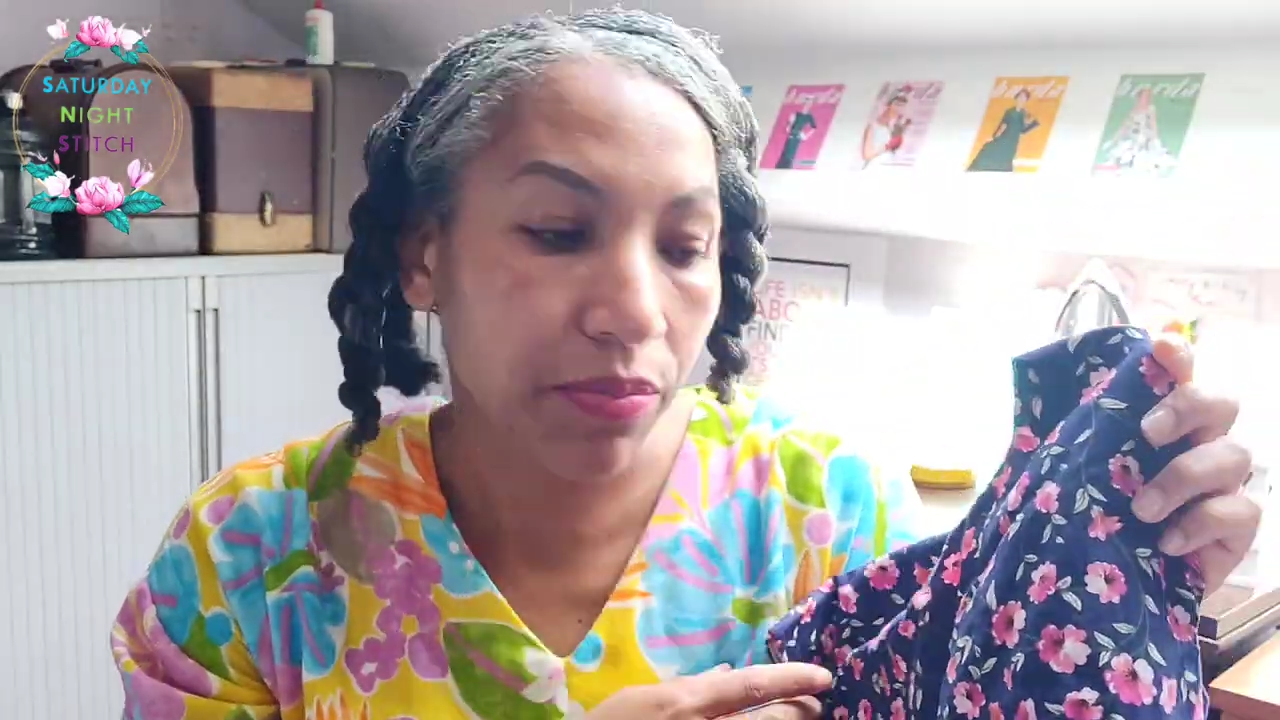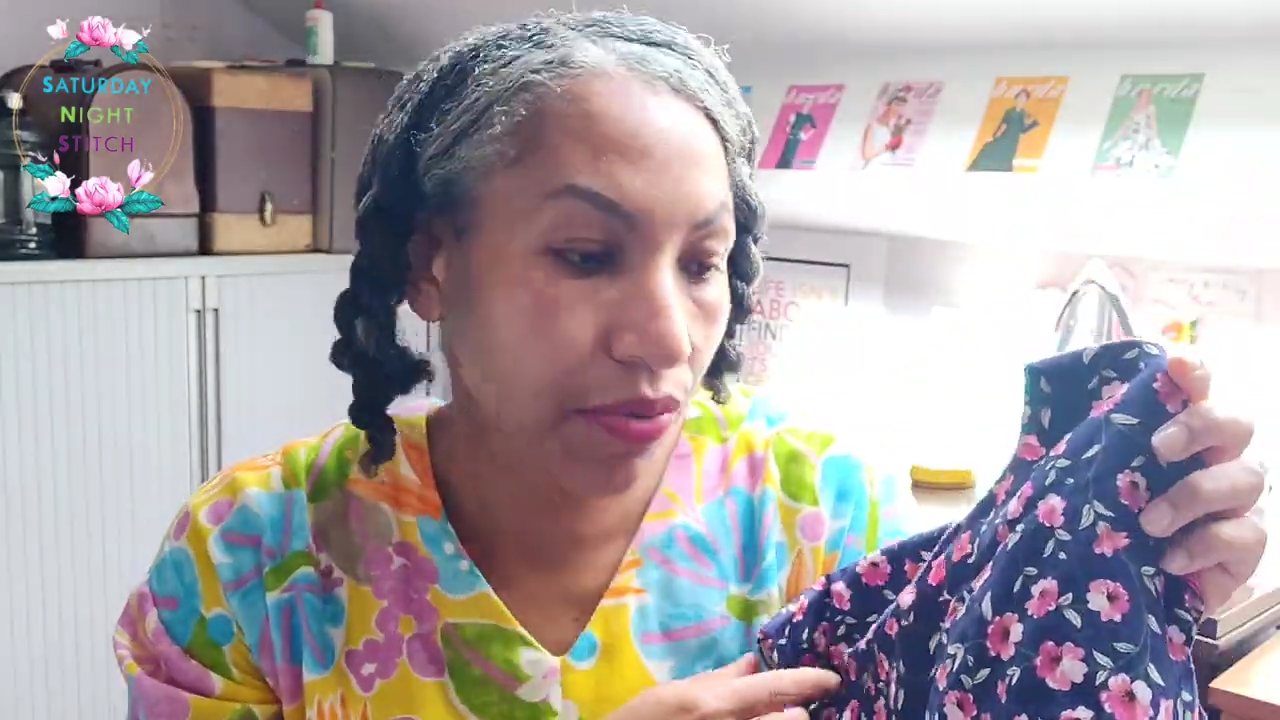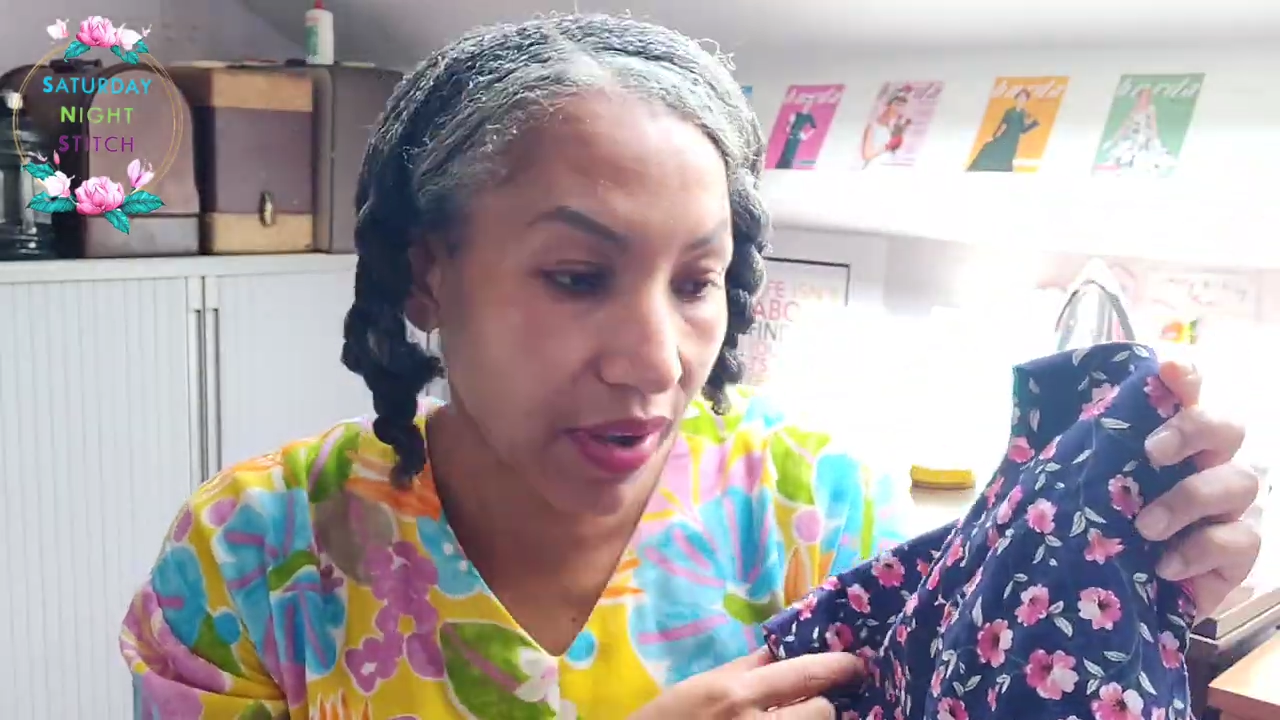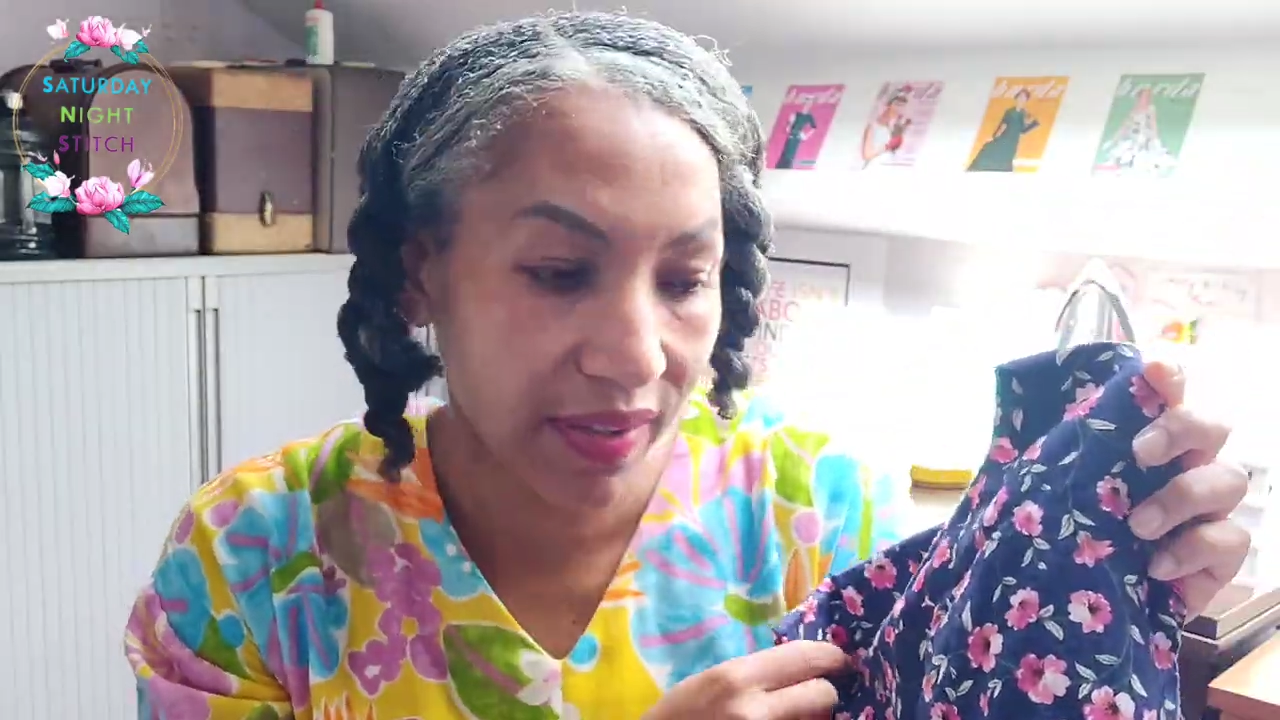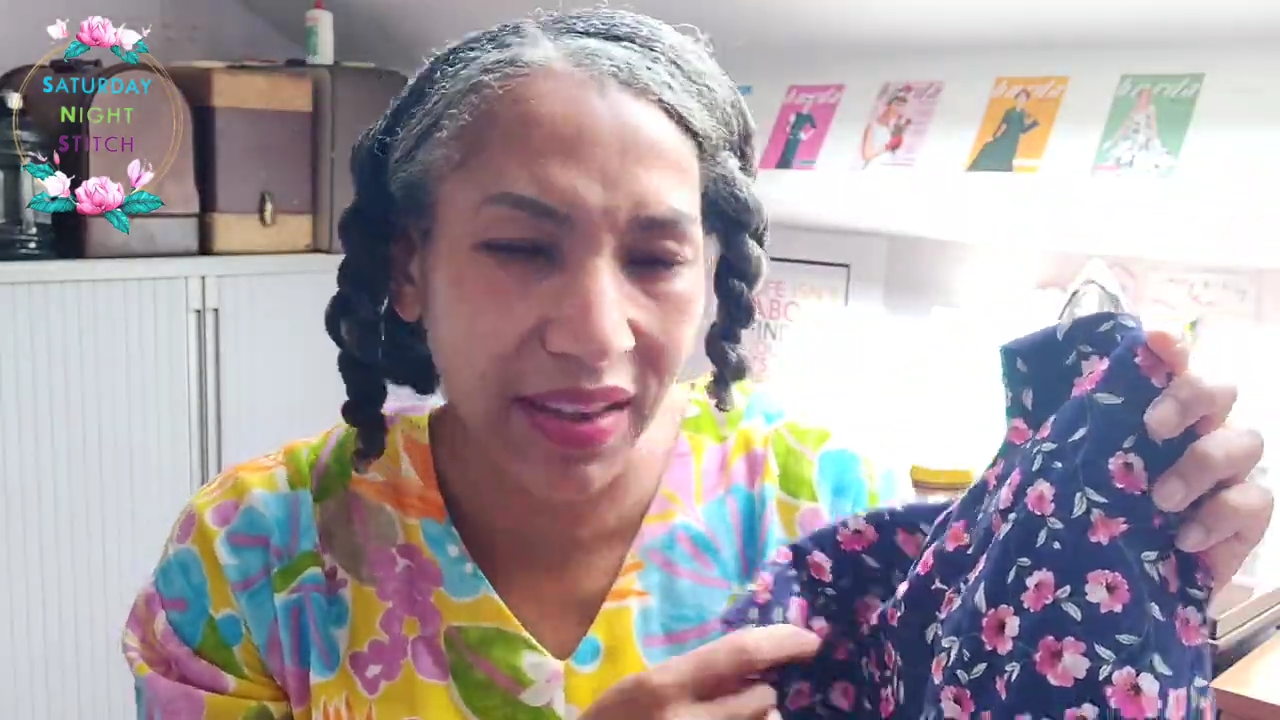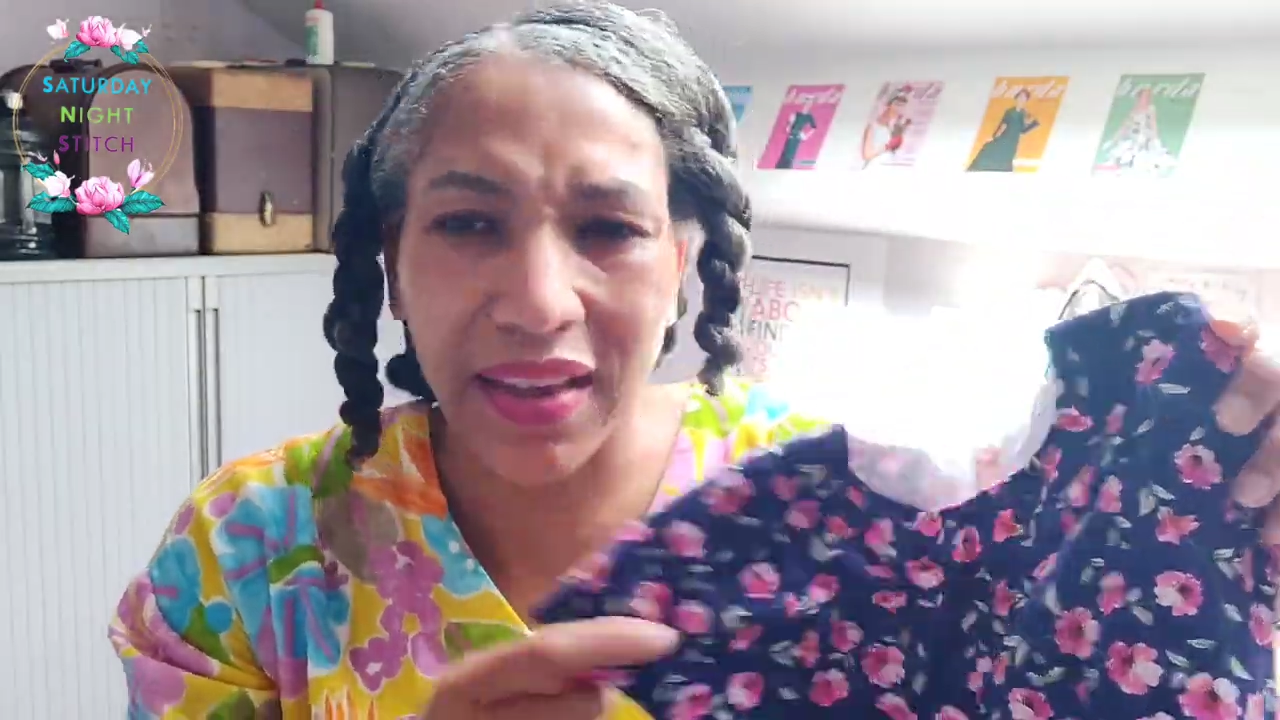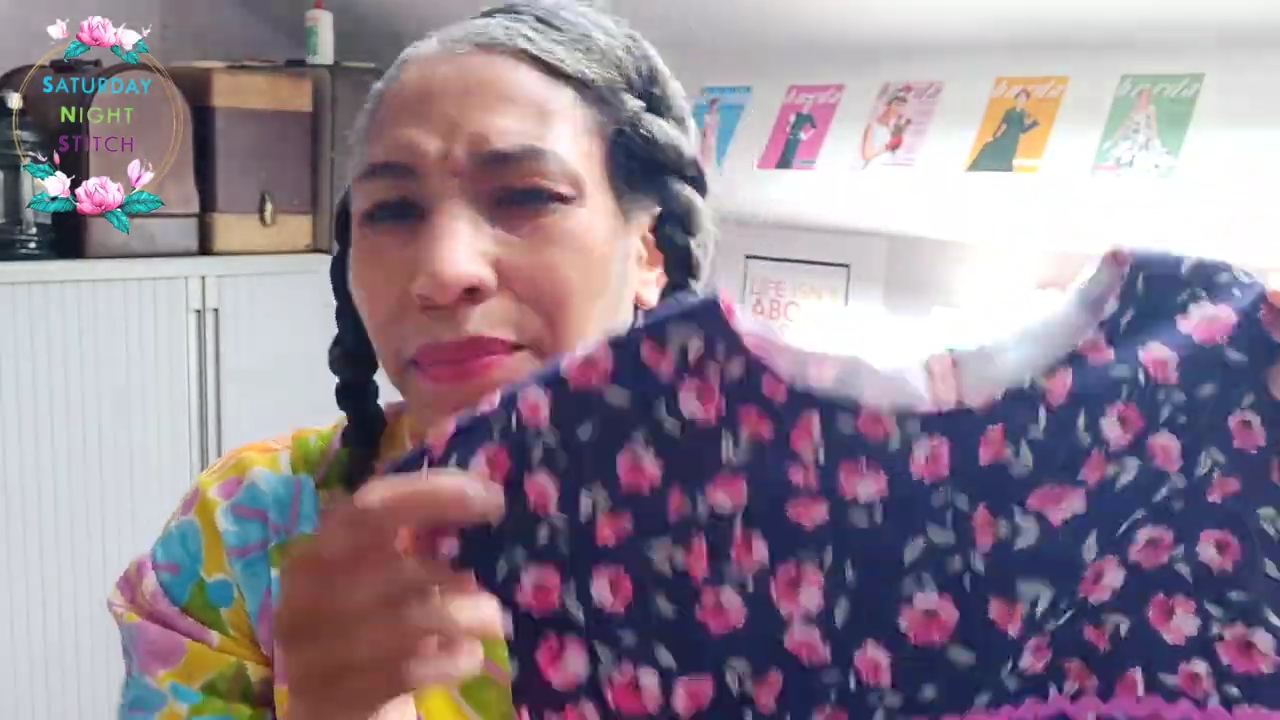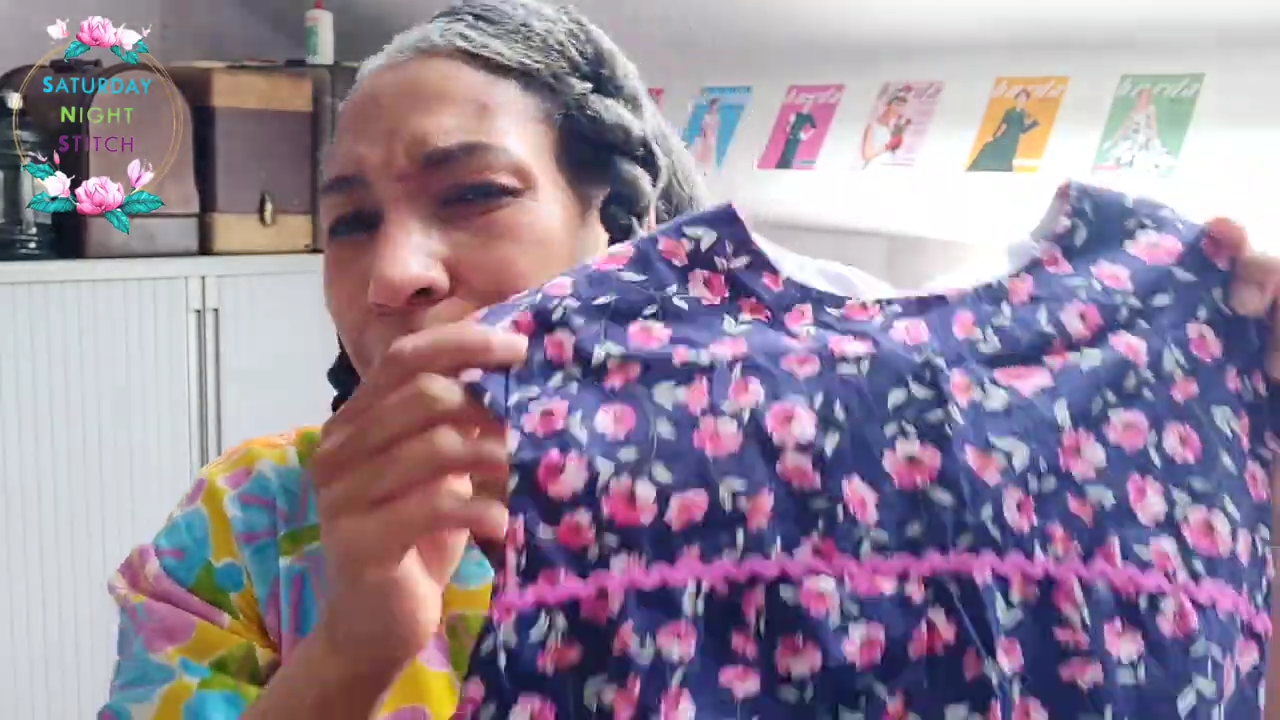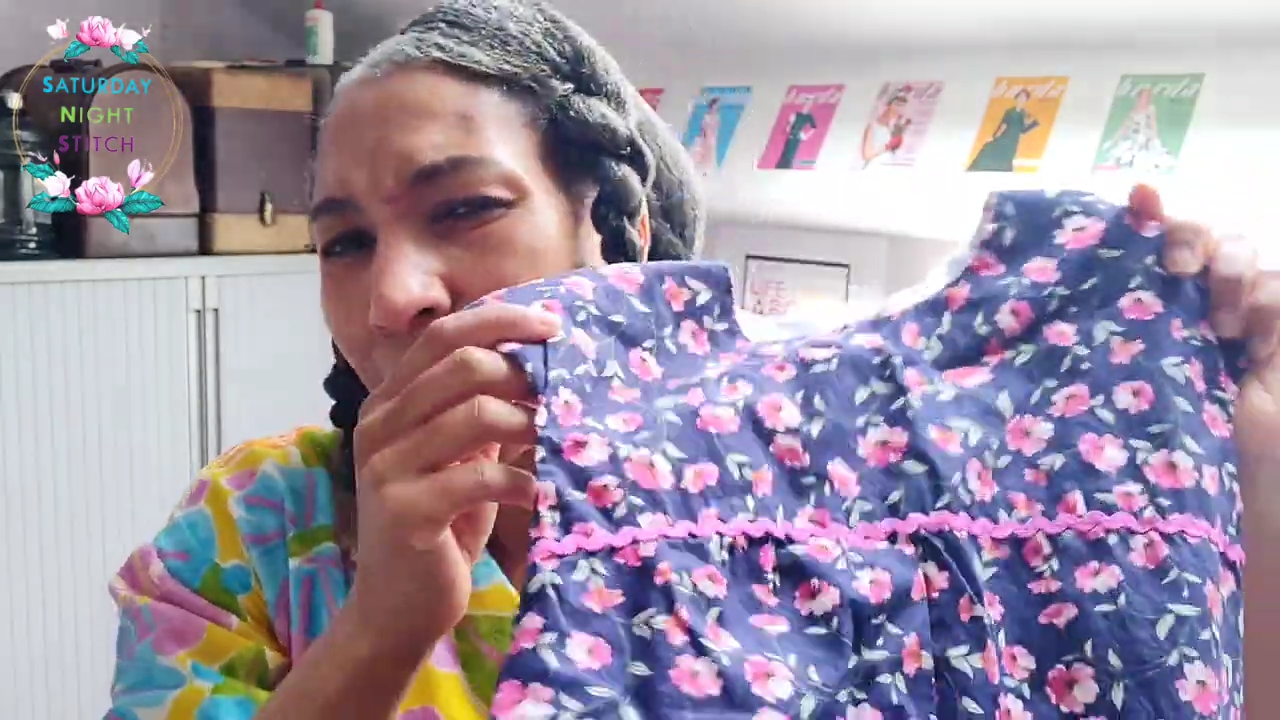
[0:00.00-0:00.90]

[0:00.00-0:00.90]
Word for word: pressing it,